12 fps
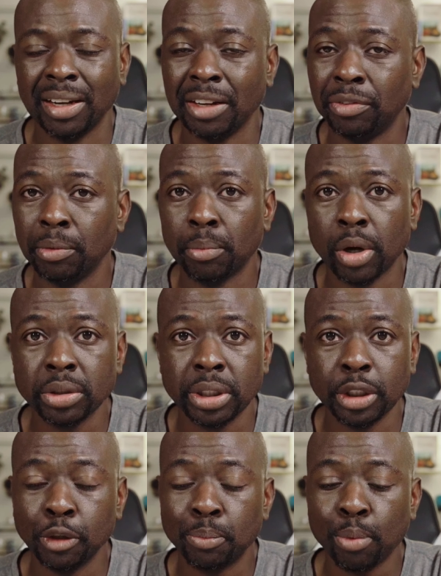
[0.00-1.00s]
And if you
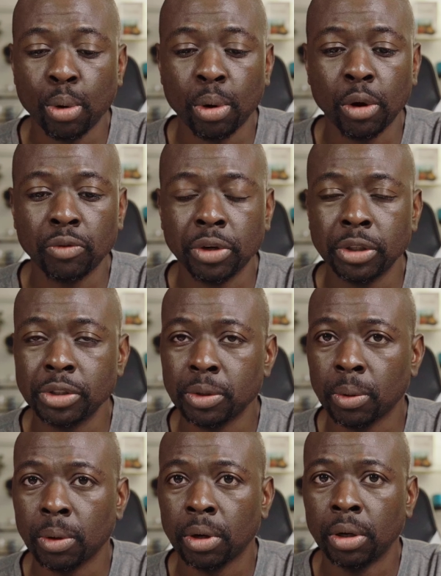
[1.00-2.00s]
mostly do pour overs
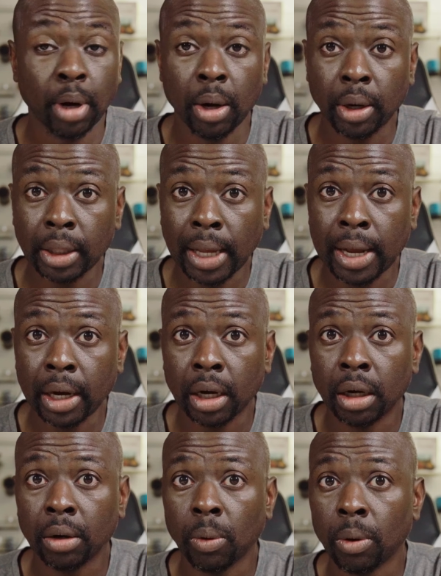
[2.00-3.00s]
or
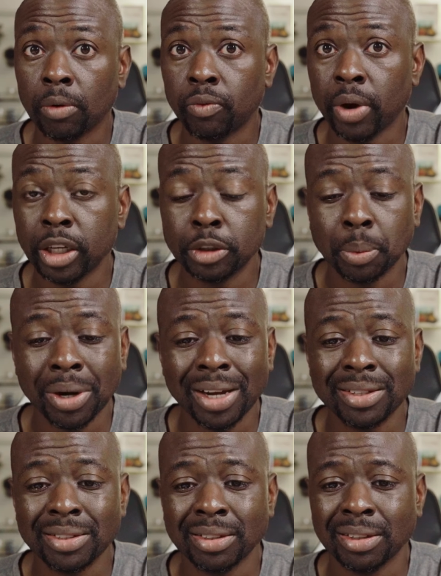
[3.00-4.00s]
percolator or French press,